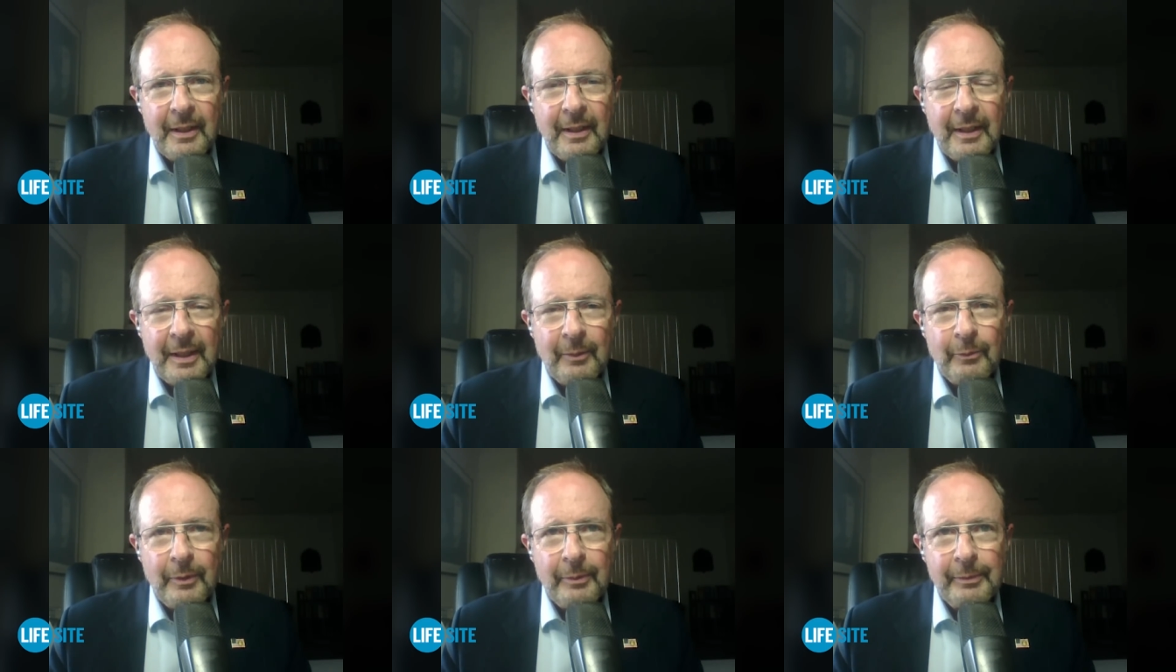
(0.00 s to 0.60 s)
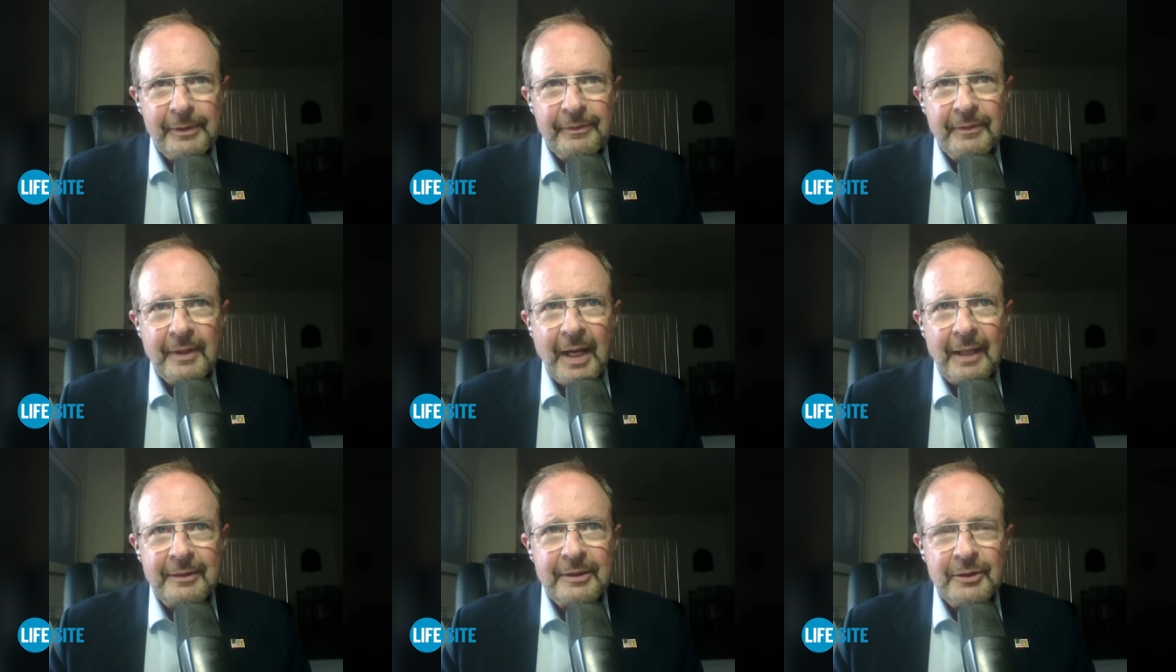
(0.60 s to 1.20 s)
And we've
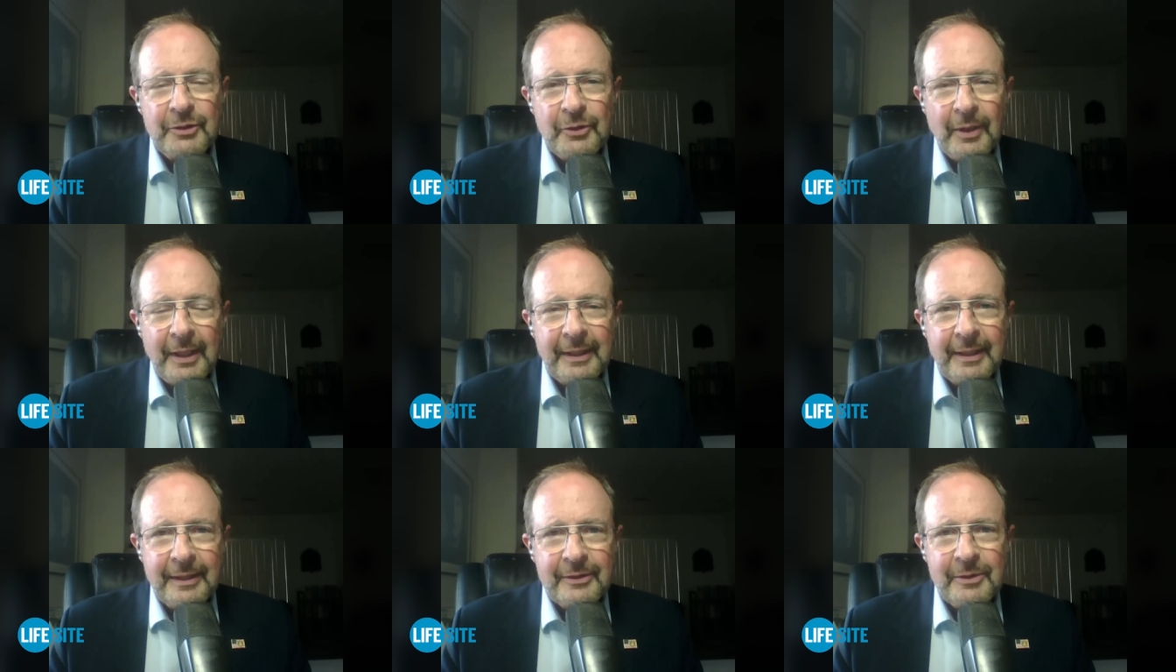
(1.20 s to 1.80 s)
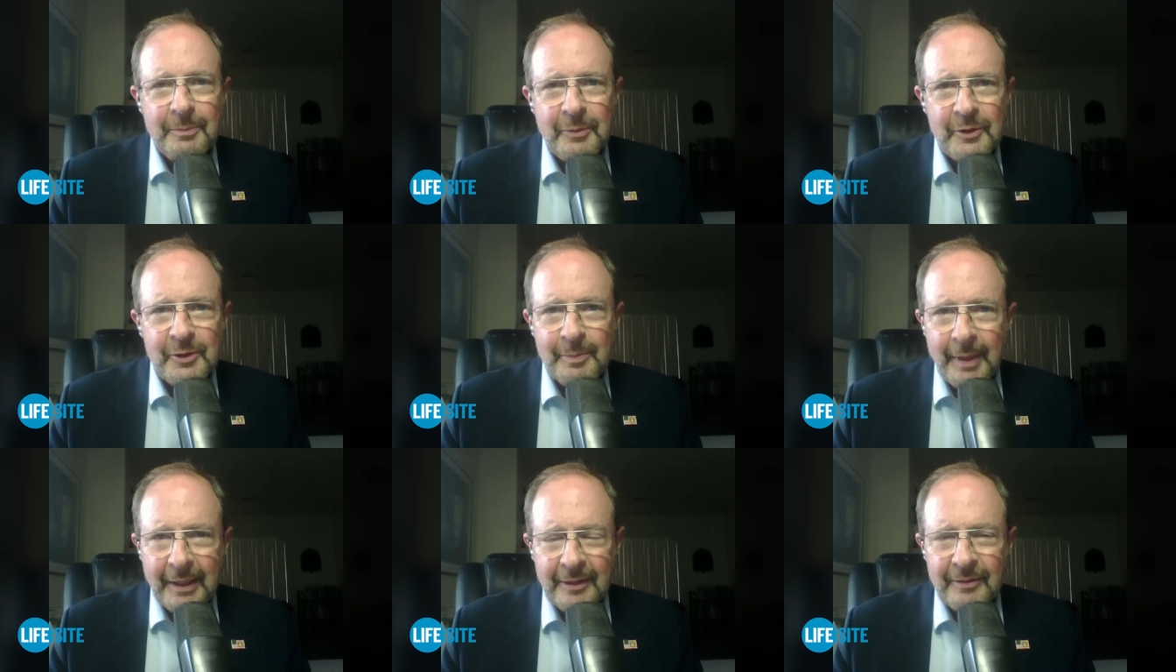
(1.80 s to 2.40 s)
got to try to get some
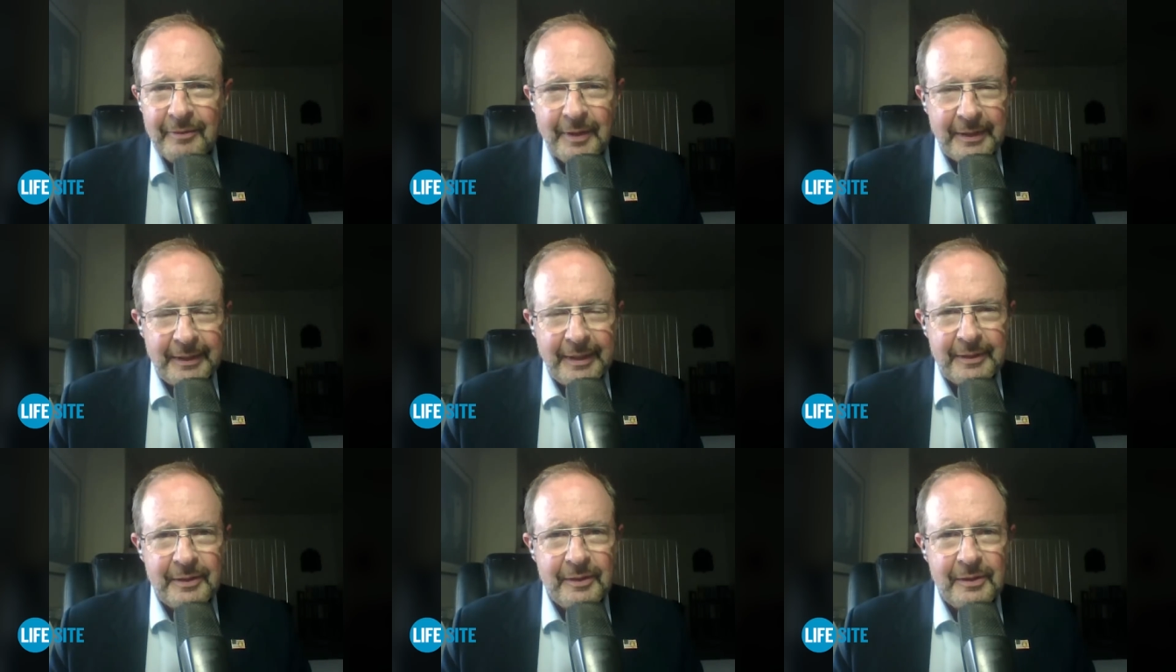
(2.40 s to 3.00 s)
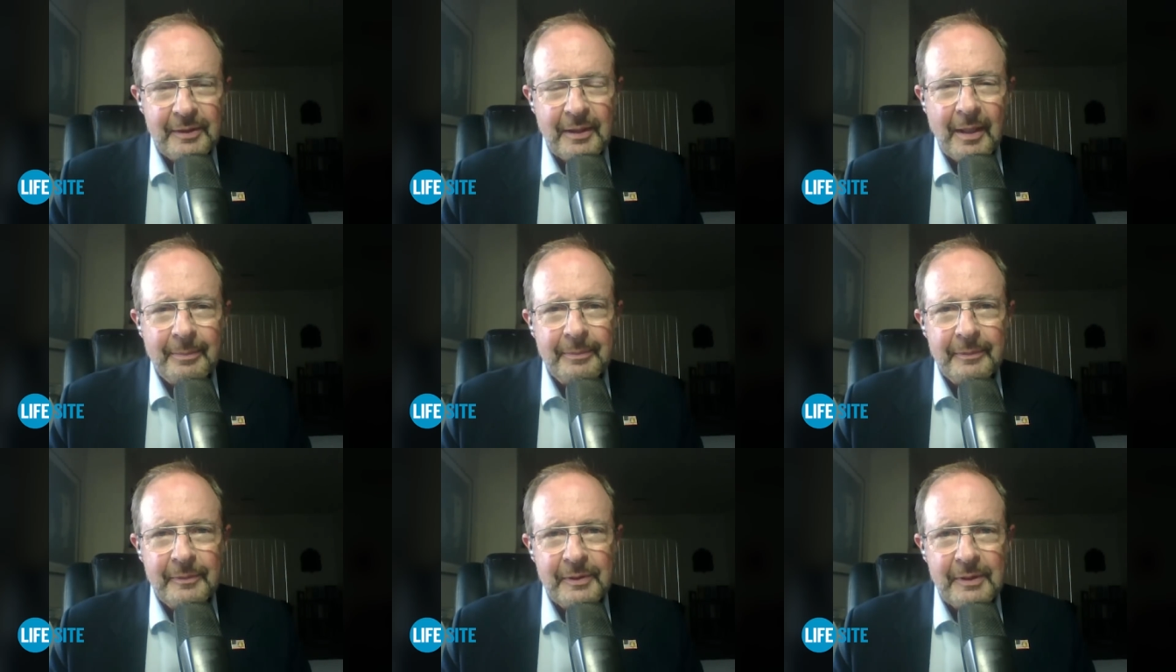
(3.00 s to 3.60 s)
perspective on this and
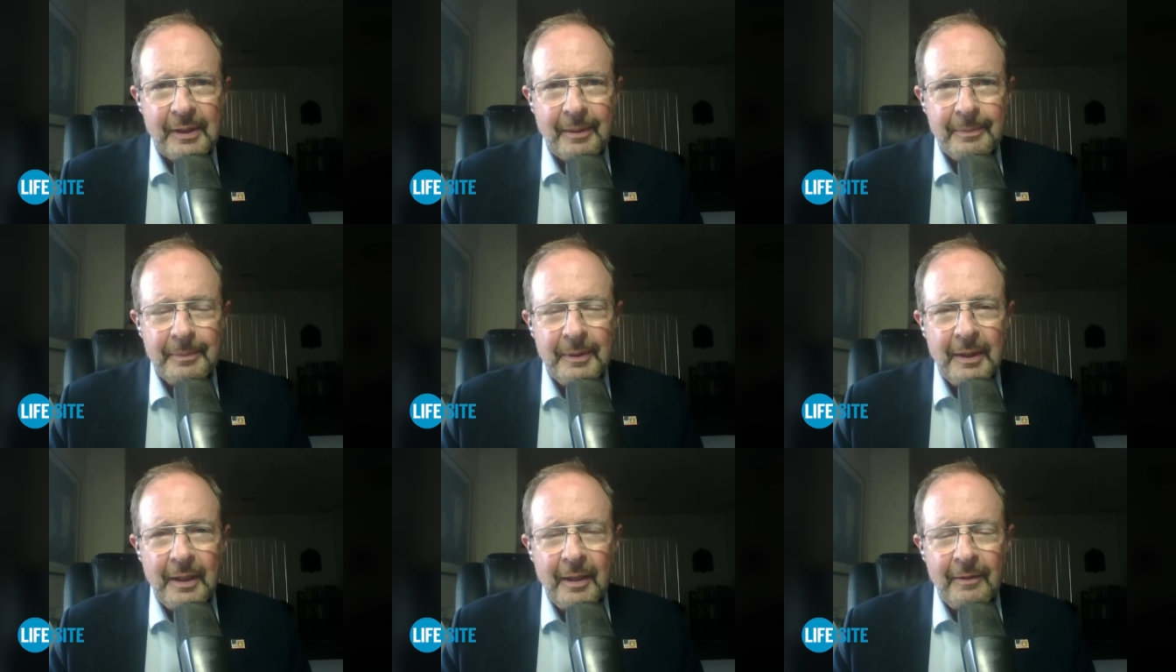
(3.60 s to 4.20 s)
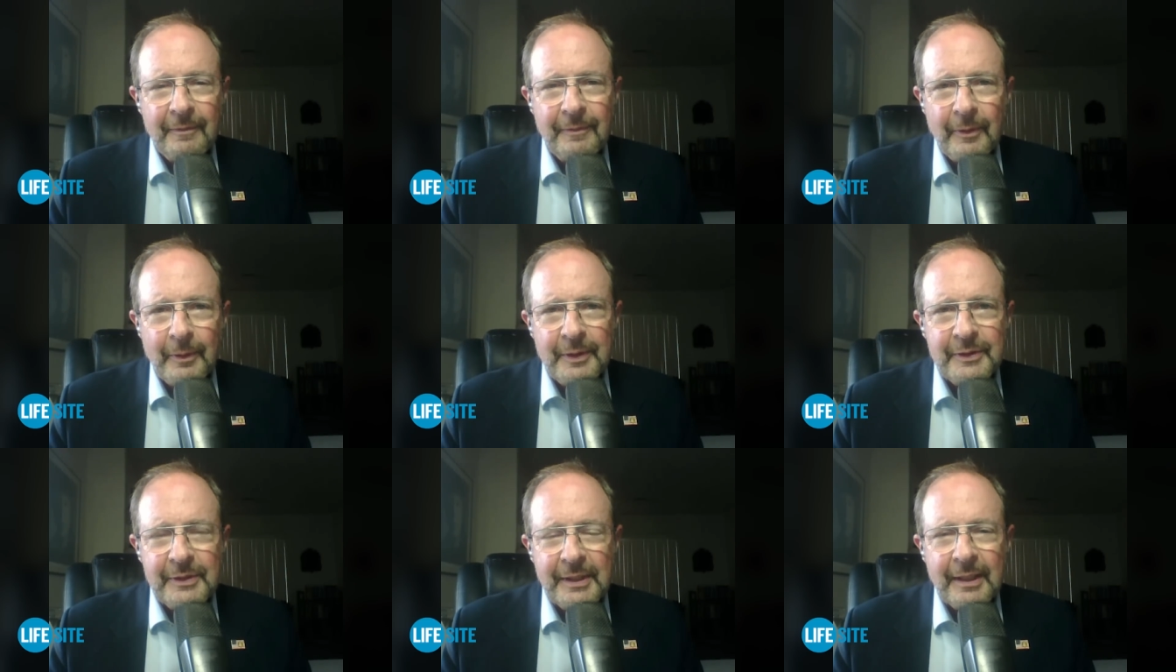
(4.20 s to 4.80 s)
stop
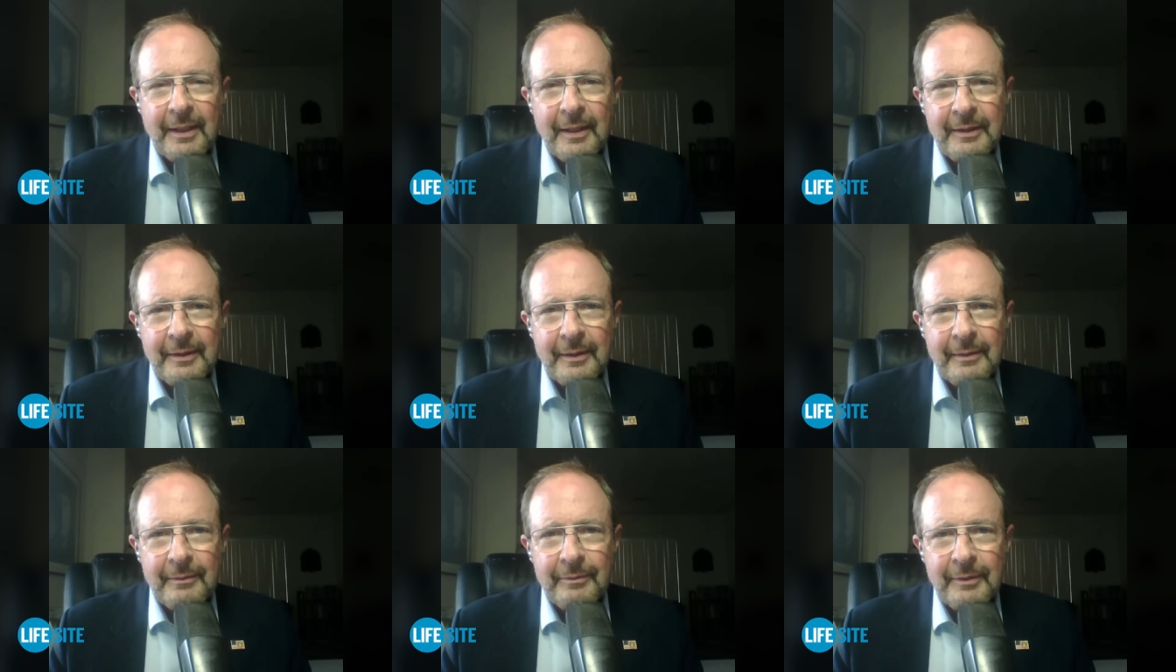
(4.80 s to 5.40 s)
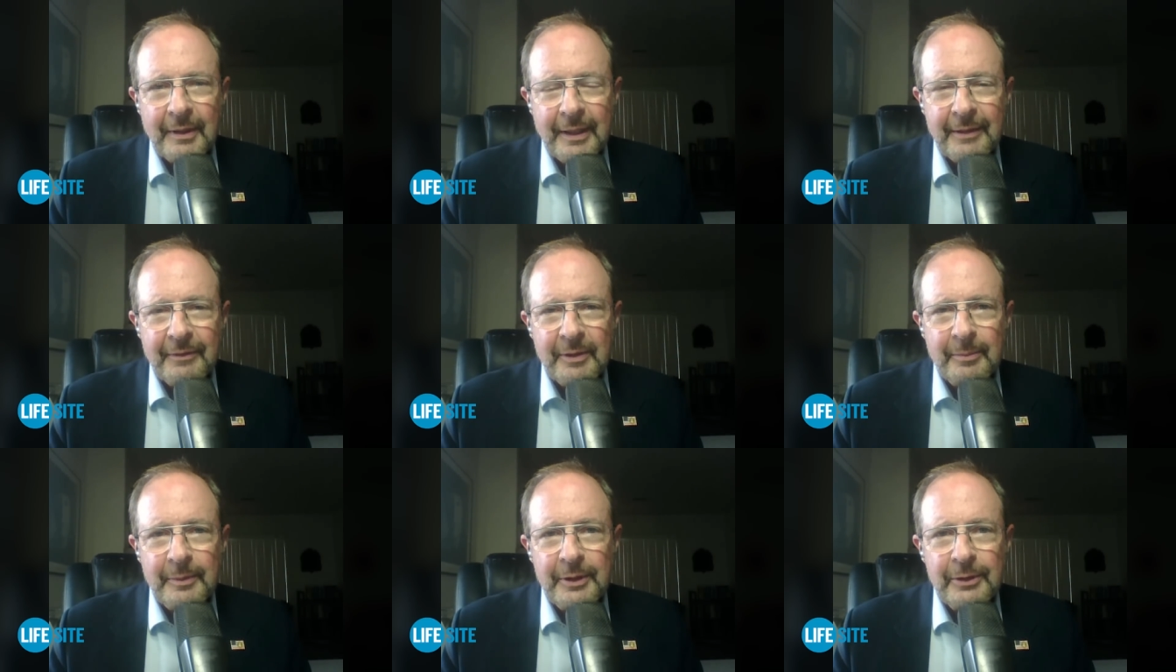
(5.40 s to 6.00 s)
focusing on the kind of
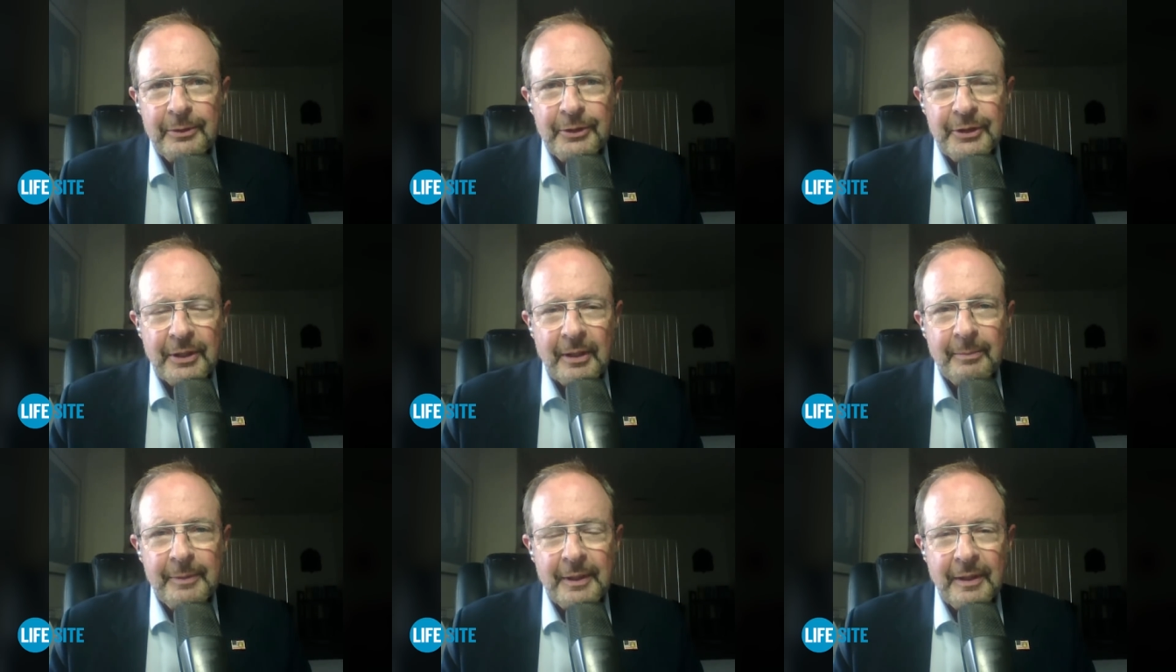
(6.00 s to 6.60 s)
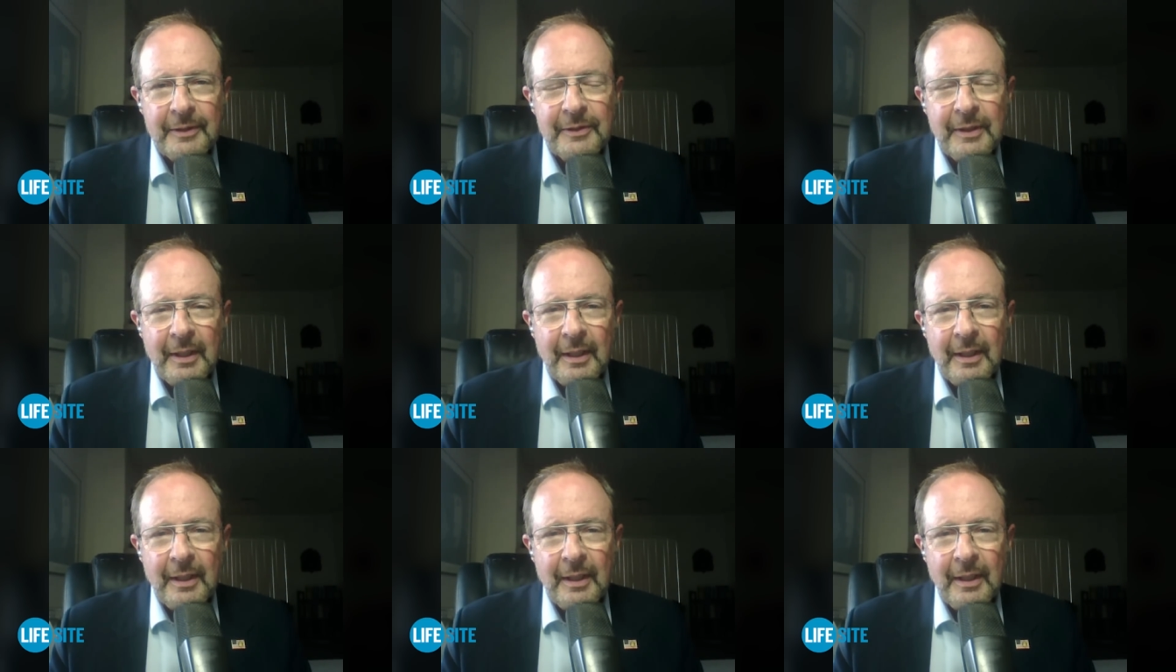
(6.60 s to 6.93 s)
the minutia, because